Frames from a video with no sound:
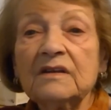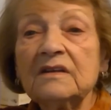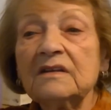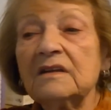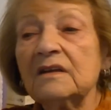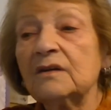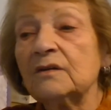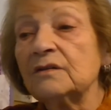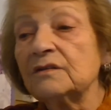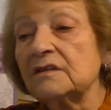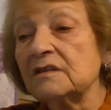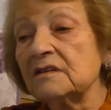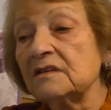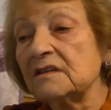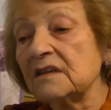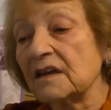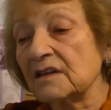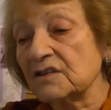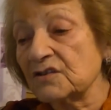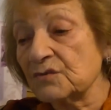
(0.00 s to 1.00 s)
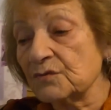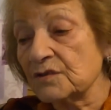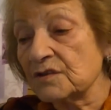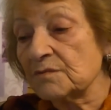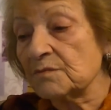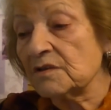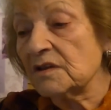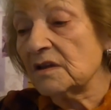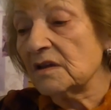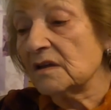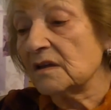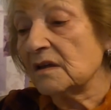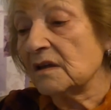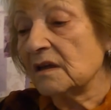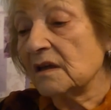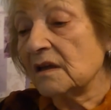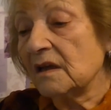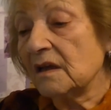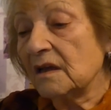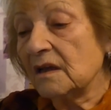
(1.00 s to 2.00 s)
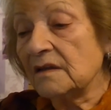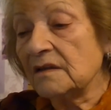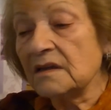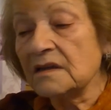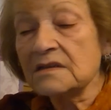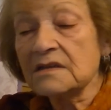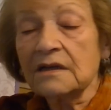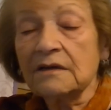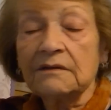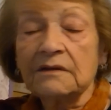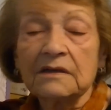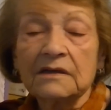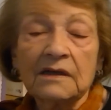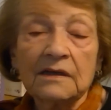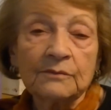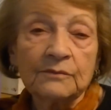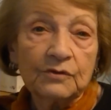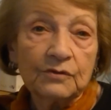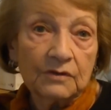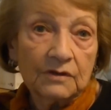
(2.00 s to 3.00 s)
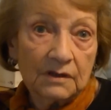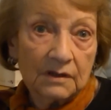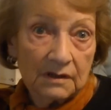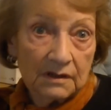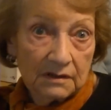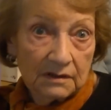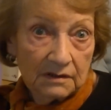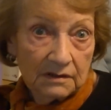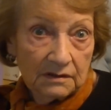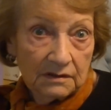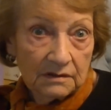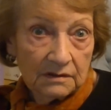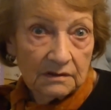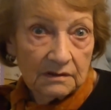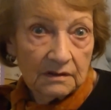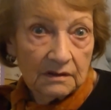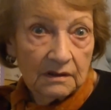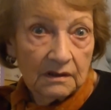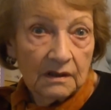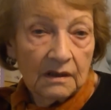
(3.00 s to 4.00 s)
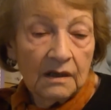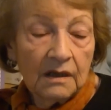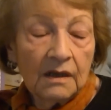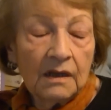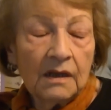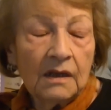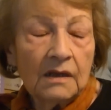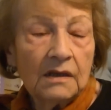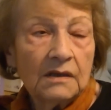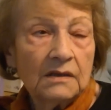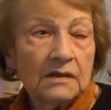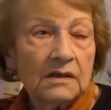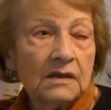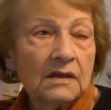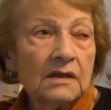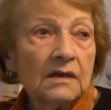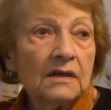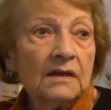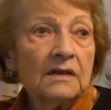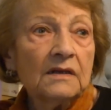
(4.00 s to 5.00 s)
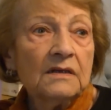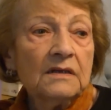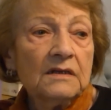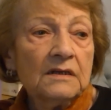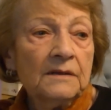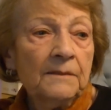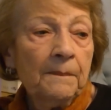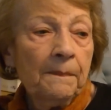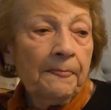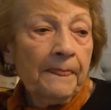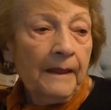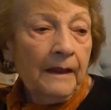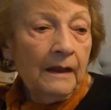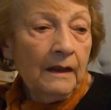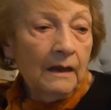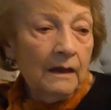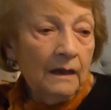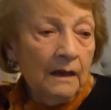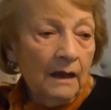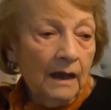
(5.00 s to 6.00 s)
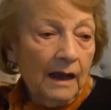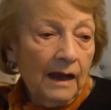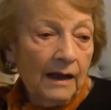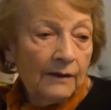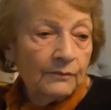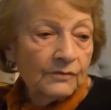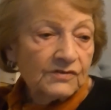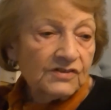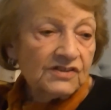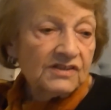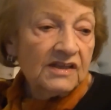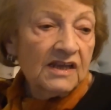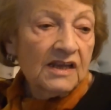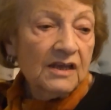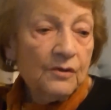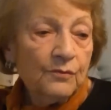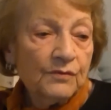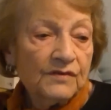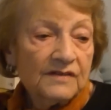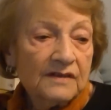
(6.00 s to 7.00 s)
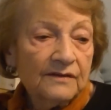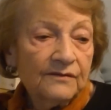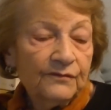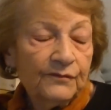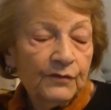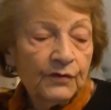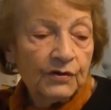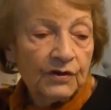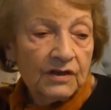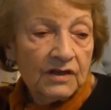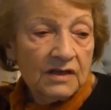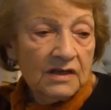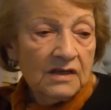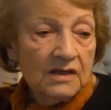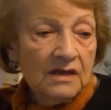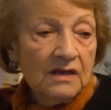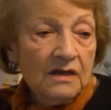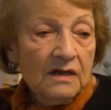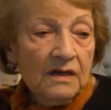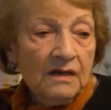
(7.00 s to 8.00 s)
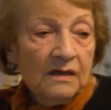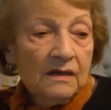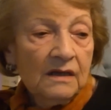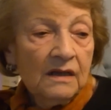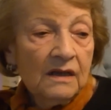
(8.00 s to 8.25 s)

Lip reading: and they got in touch with me. And that's how I come to England. In England, I was staying with them for a year.